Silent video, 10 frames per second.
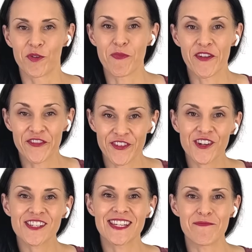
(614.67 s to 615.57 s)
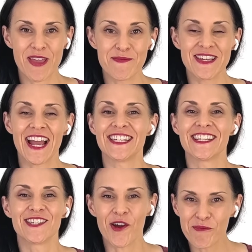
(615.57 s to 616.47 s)
with my first baby, I
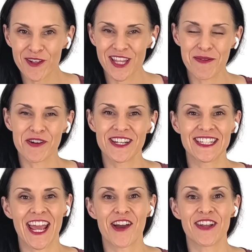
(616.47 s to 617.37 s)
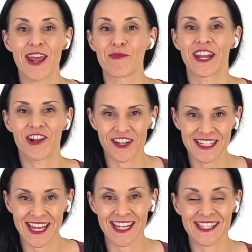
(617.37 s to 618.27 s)
didn't know about laboring down, and when I got to
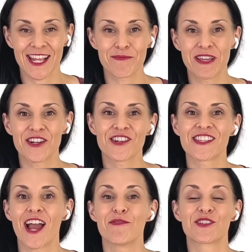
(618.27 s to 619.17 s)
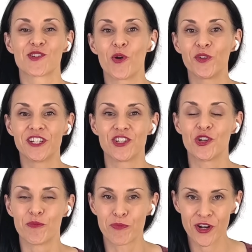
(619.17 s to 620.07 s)
10 centimeters, I was told
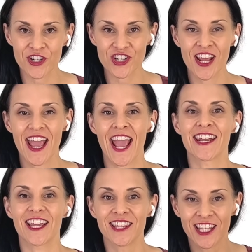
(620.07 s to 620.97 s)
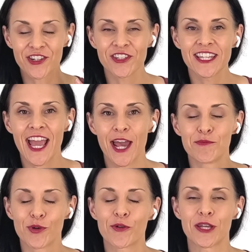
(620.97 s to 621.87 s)
to push, and I literally
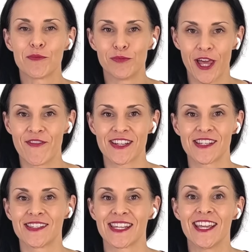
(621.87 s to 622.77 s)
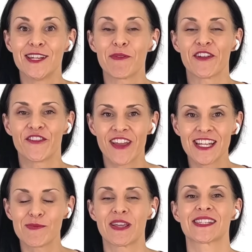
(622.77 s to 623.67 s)
had broken blood vessels in my
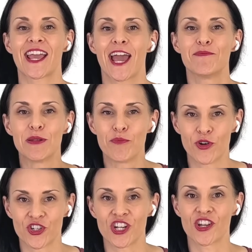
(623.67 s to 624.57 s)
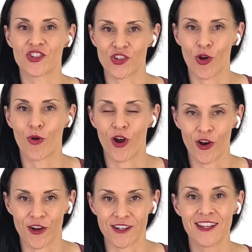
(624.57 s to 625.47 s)
face because I had been pushing so
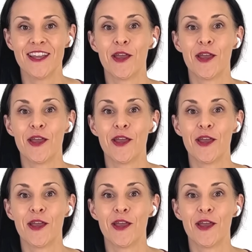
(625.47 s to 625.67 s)
hard.